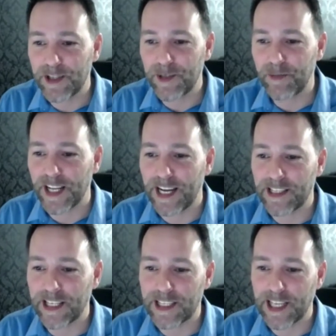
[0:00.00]
keeping the spirit
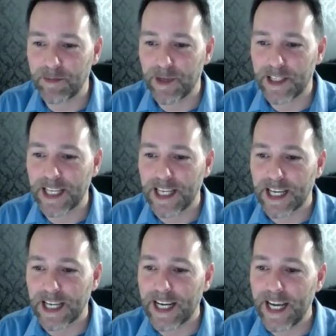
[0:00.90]
and the excitement.
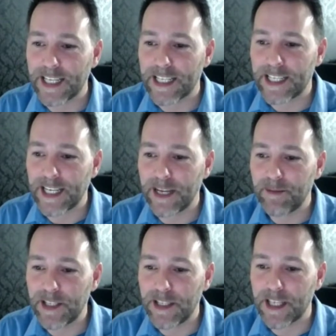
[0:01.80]
Annette, did
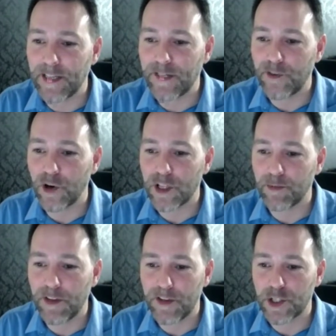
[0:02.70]
I miss the info
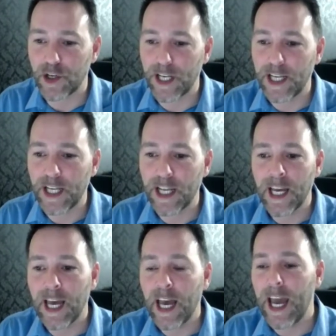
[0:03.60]
on the monthly joining?
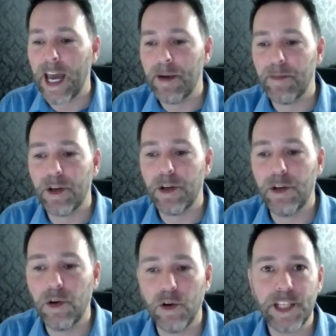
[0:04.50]

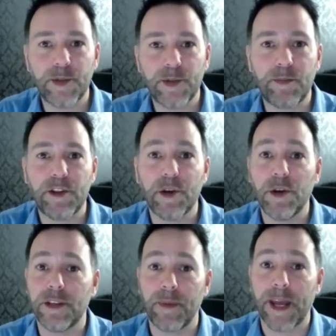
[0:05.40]
No, this was about
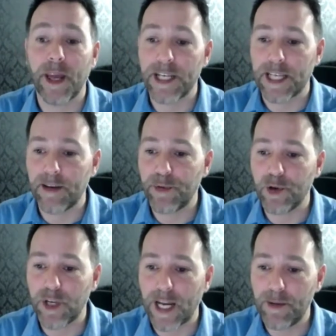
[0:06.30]
the main
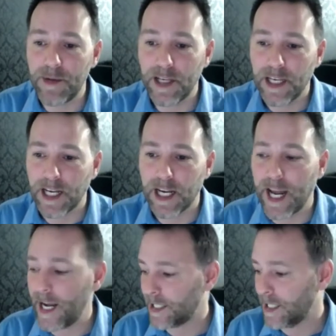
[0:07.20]
YDF programme,
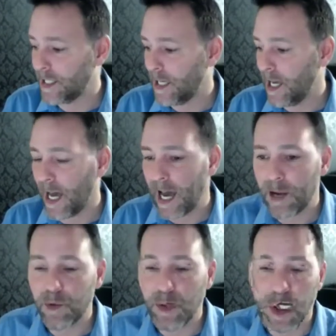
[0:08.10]
Annette,
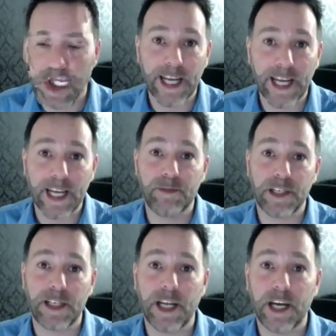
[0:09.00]
and we'll put a link
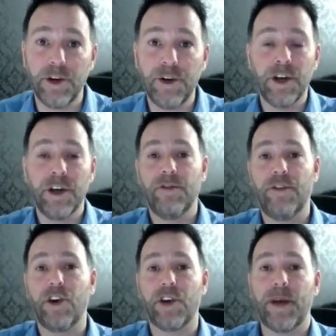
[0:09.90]
up just now
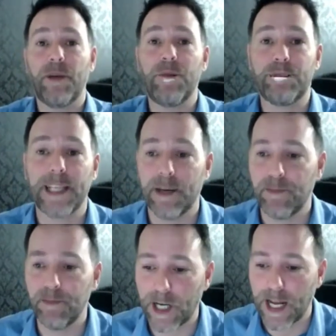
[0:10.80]
for the main
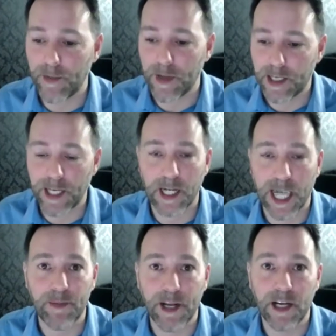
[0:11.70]
YDF programme, the kind
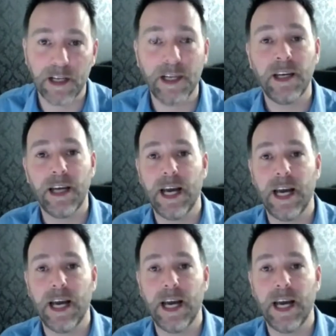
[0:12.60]
of webinar.